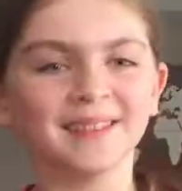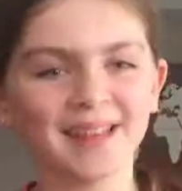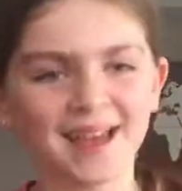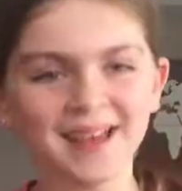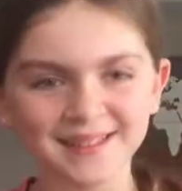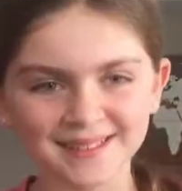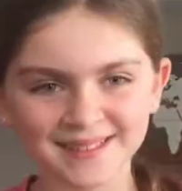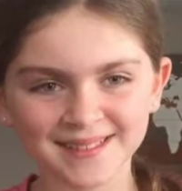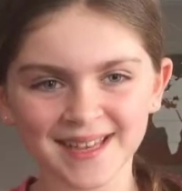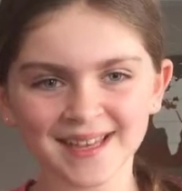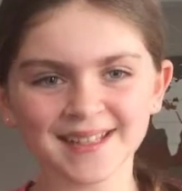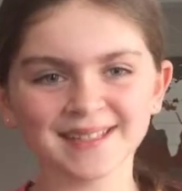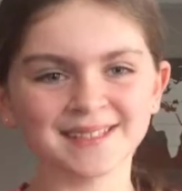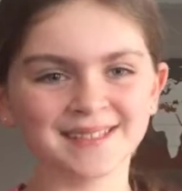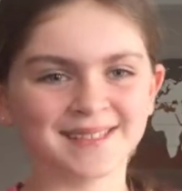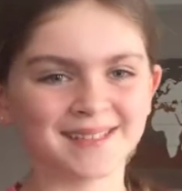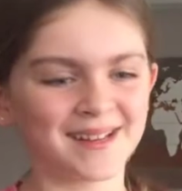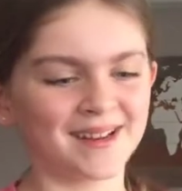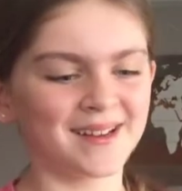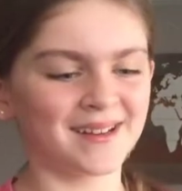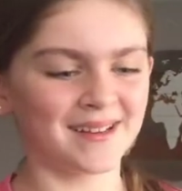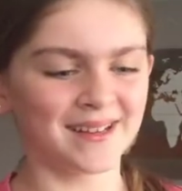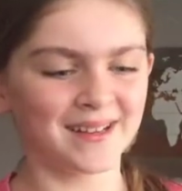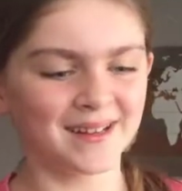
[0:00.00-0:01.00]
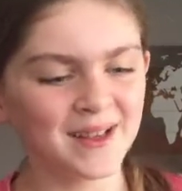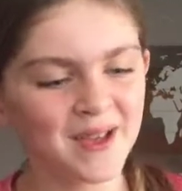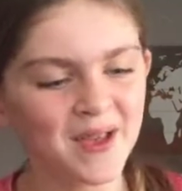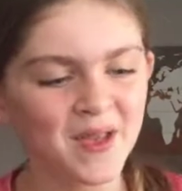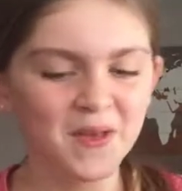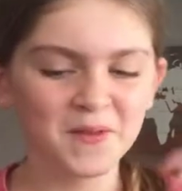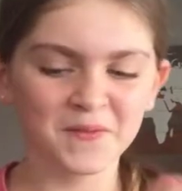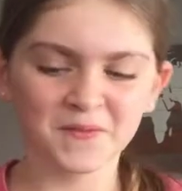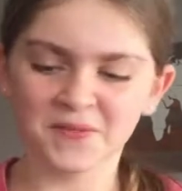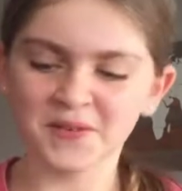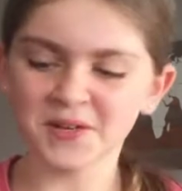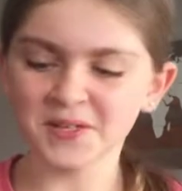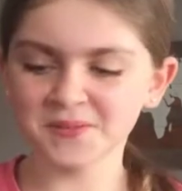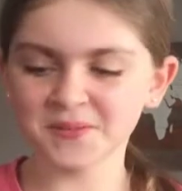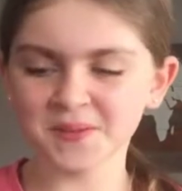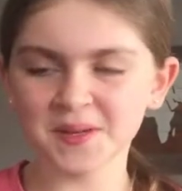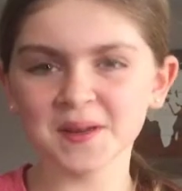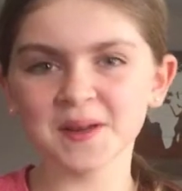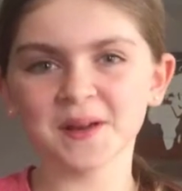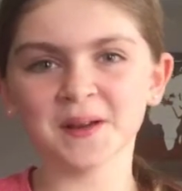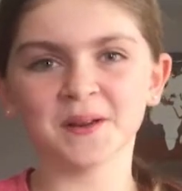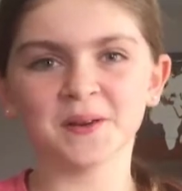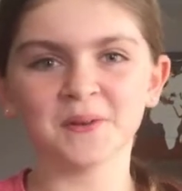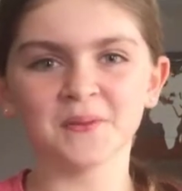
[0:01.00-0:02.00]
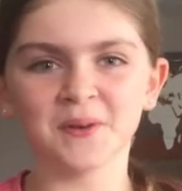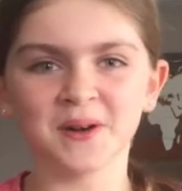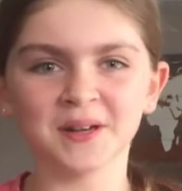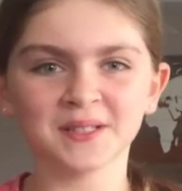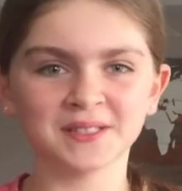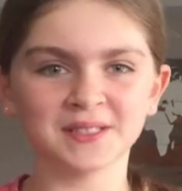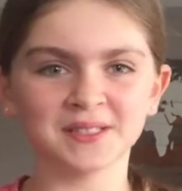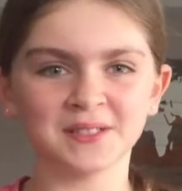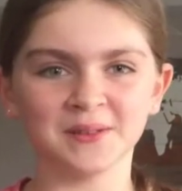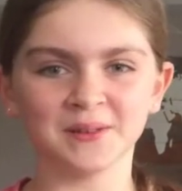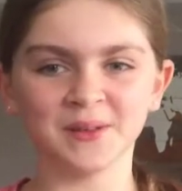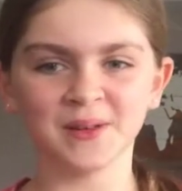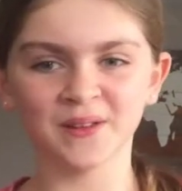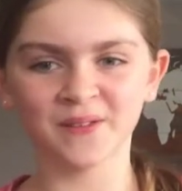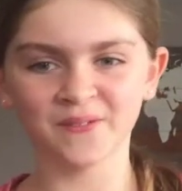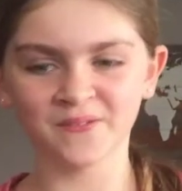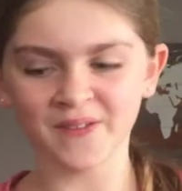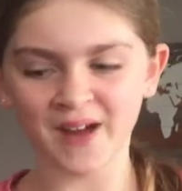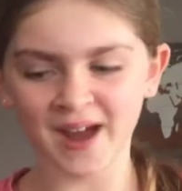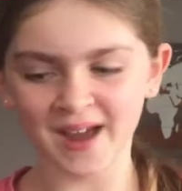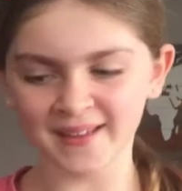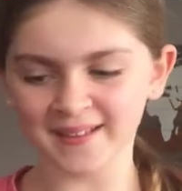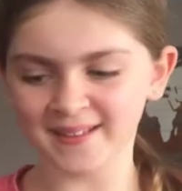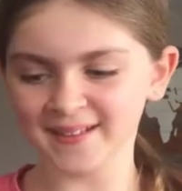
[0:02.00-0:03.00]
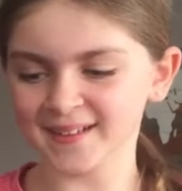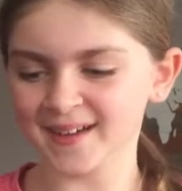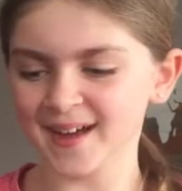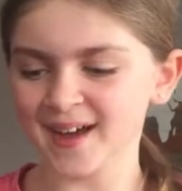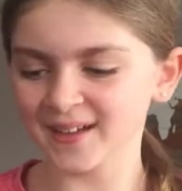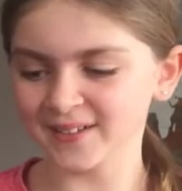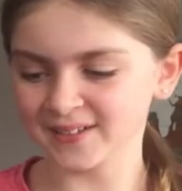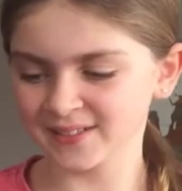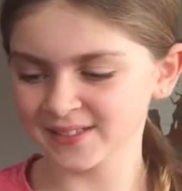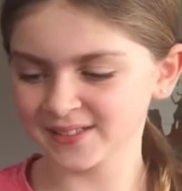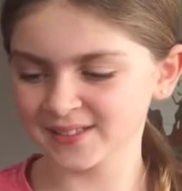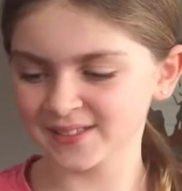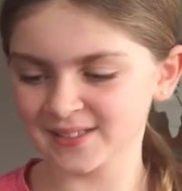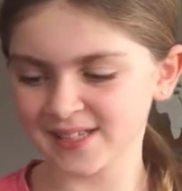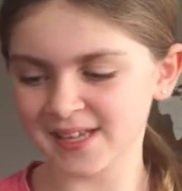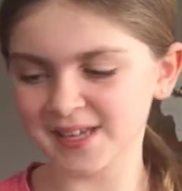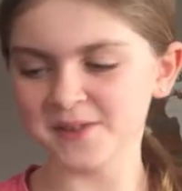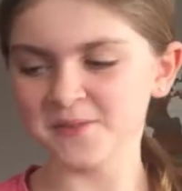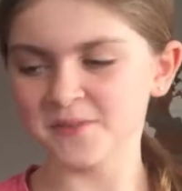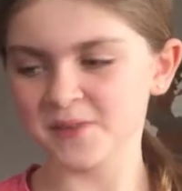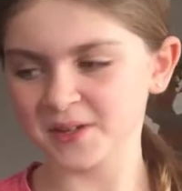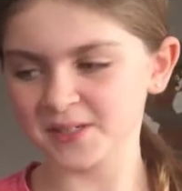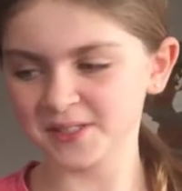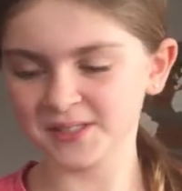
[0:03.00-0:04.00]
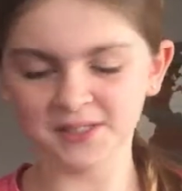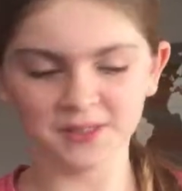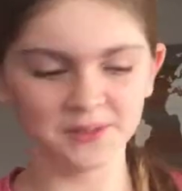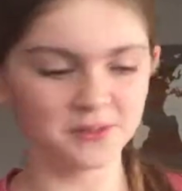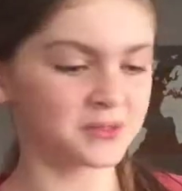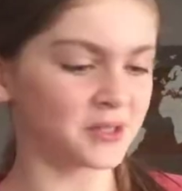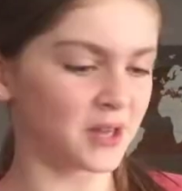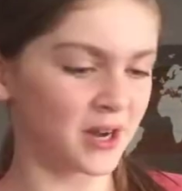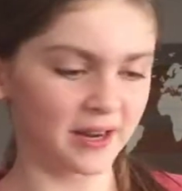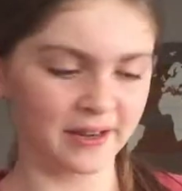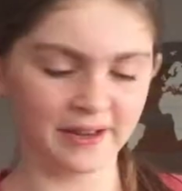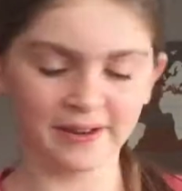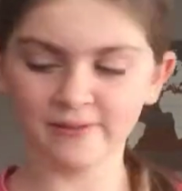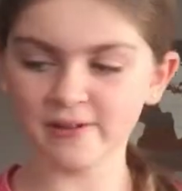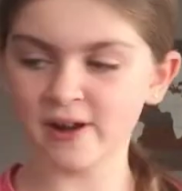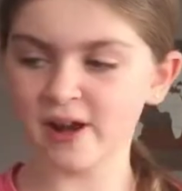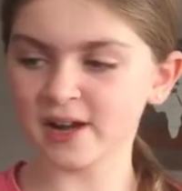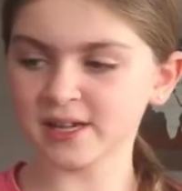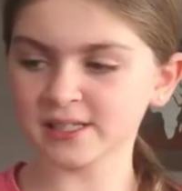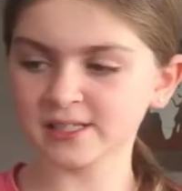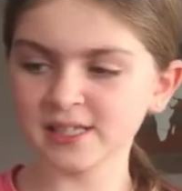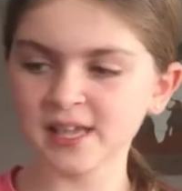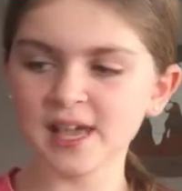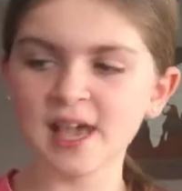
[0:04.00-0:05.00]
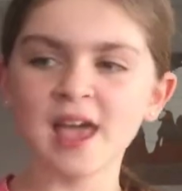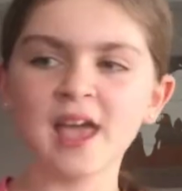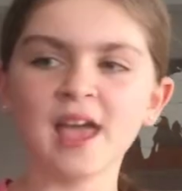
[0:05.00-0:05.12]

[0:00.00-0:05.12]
Let's get started. First what you're going to want to do is find the colors that you want to use on your rocks.